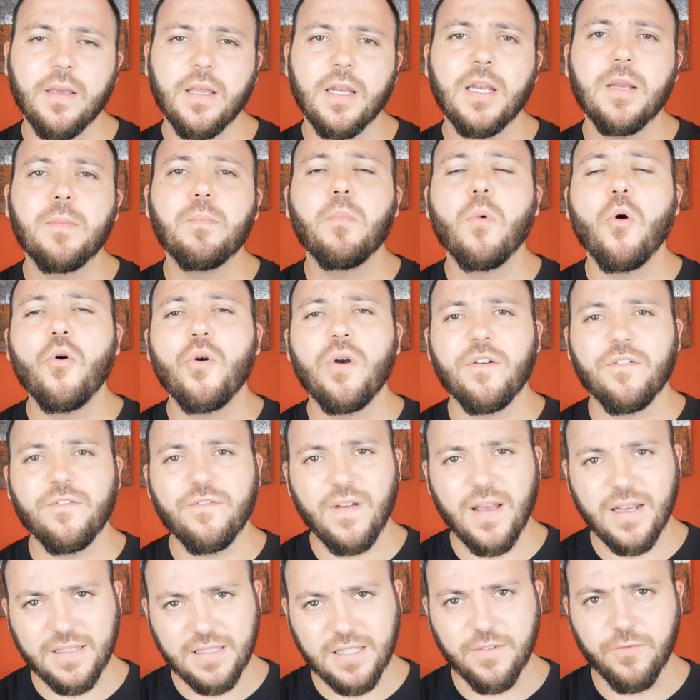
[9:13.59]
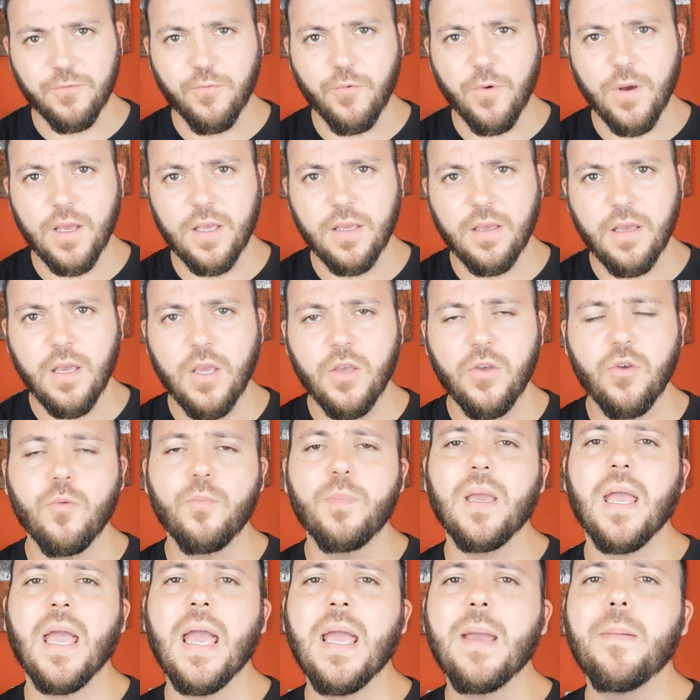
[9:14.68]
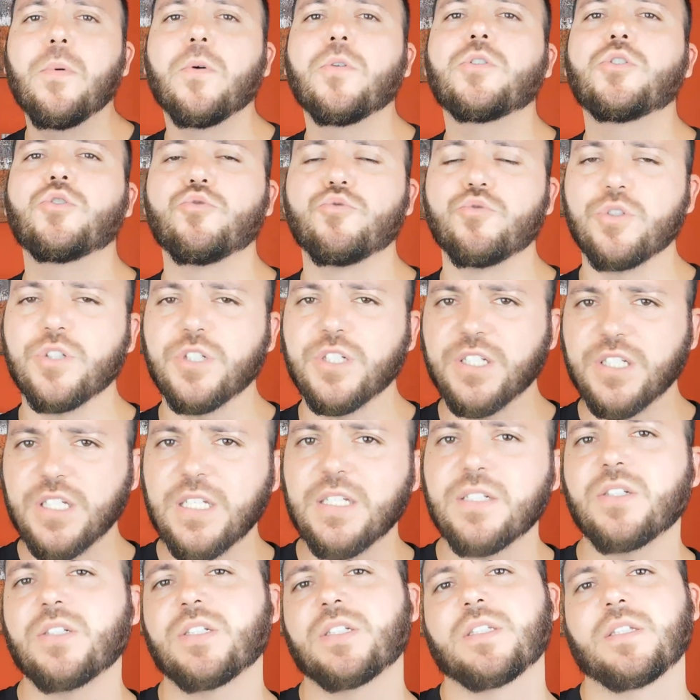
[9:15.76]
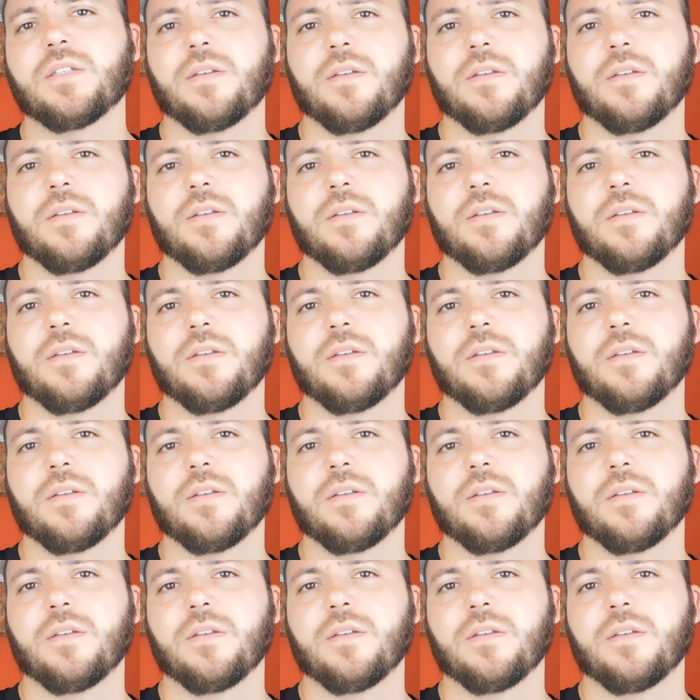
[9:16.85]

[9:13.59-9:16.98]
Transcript: in a more effective way. You'll be able to resist.